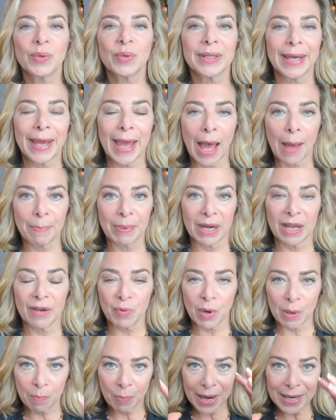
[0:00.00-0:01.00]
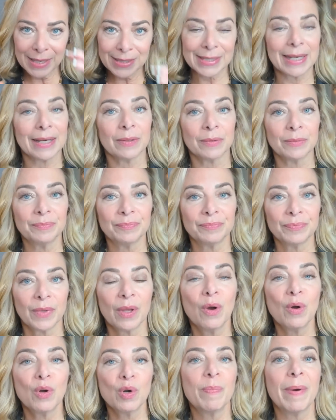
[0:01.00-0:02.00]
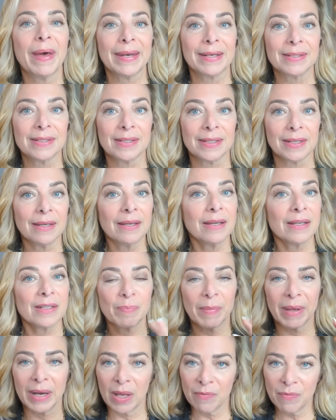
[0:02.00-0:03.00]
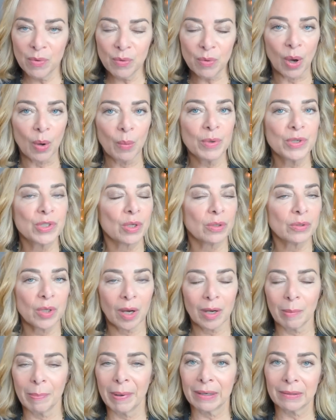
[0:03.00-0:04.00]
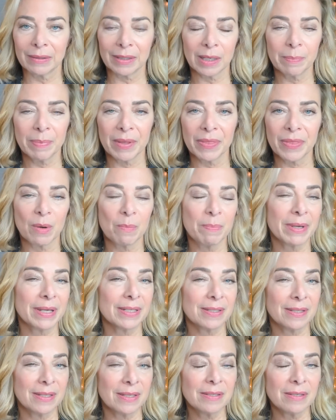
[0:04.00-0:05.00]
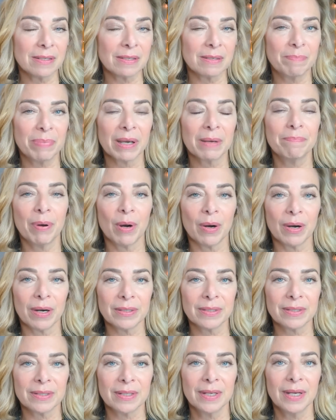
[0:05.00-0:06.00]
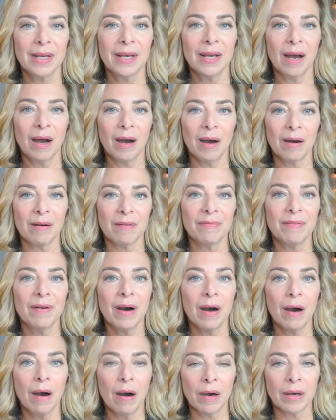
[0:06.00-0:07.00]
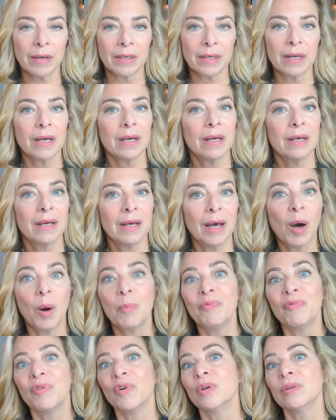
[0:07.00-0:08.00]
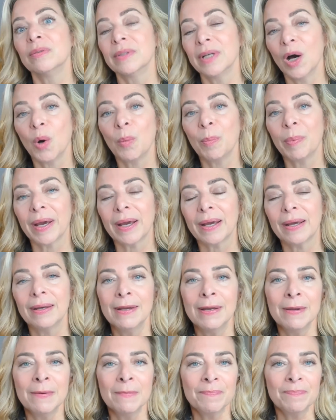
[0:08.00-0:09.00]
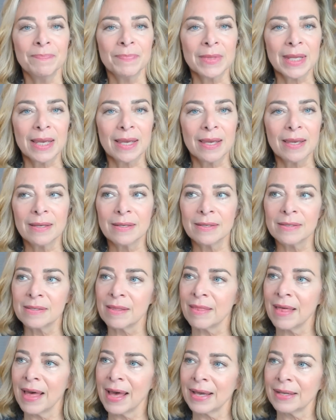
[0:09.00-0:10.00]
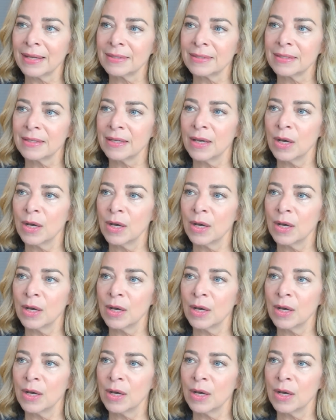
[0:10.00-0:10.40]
really happening? If we break down codependency, as many of you know, which I'll talk about a little bit though, because this is a big part of unhelpful helping, is that